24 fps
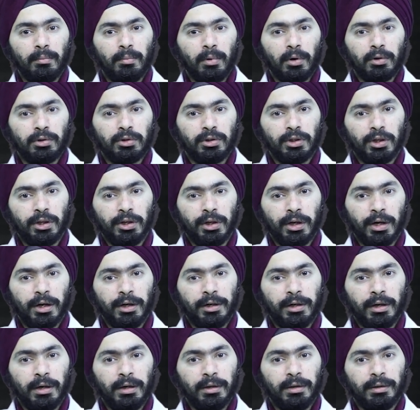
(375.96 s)
posterior
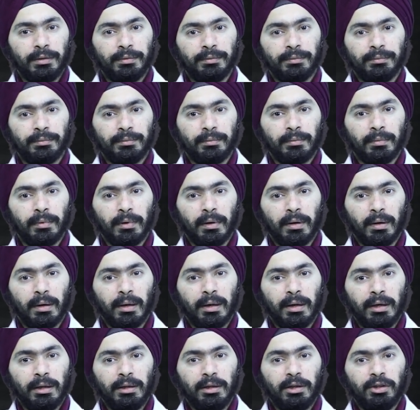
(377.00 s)
tilt,
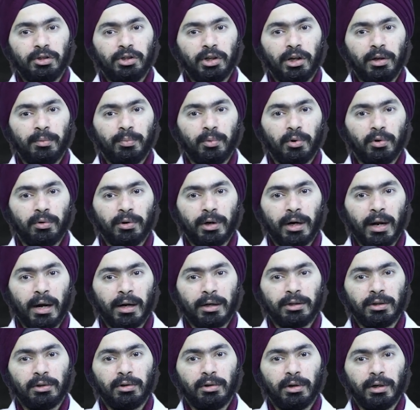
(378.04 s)
initially
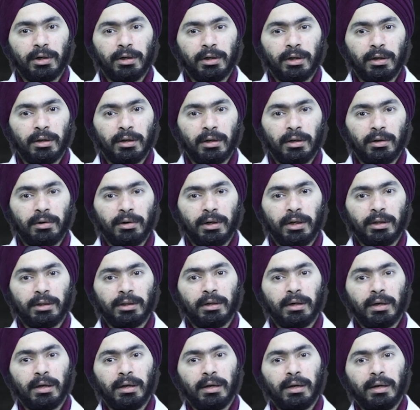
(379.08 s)
protraction or internal
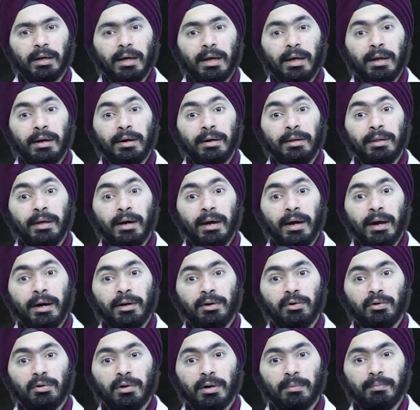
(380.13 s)
rotation, in the
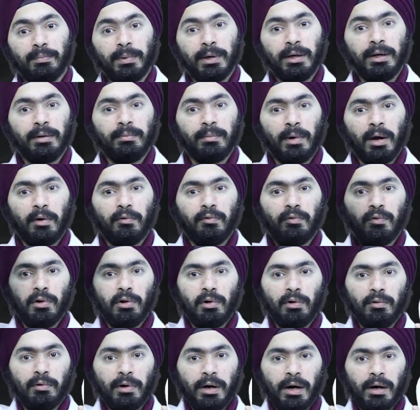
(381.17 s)
end to complete my
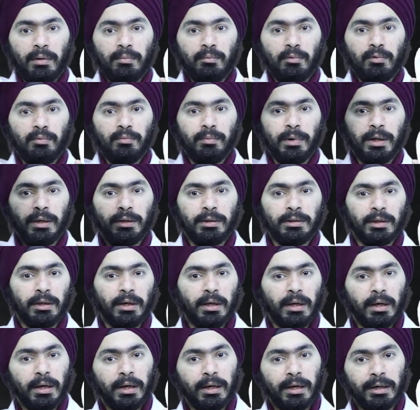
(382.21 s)
full overhead movements,
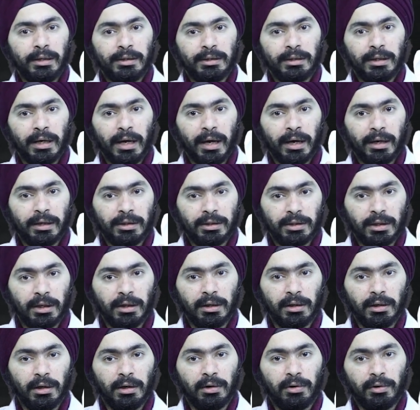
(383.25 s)
it's
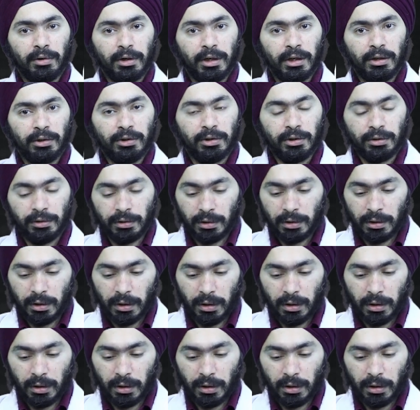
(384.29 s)
external rotation.